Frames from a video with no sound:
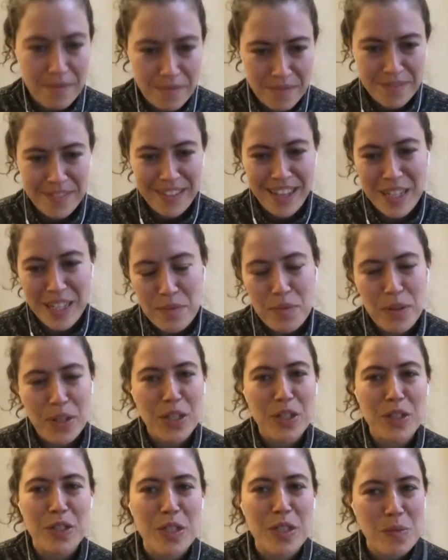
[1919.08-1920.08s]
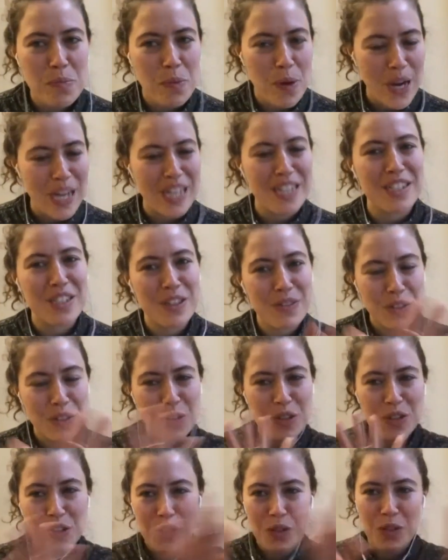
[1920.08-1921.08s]
that's pretty good spread. You're
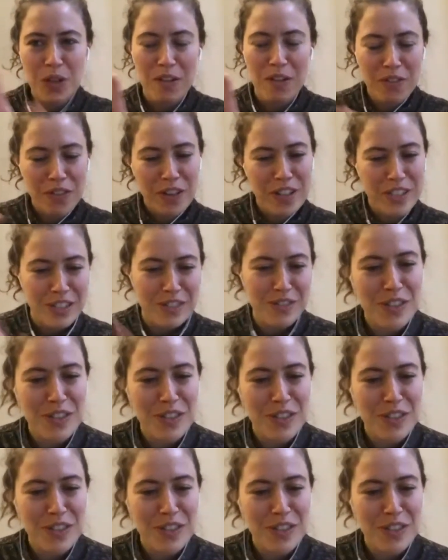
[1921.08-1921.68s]
covering different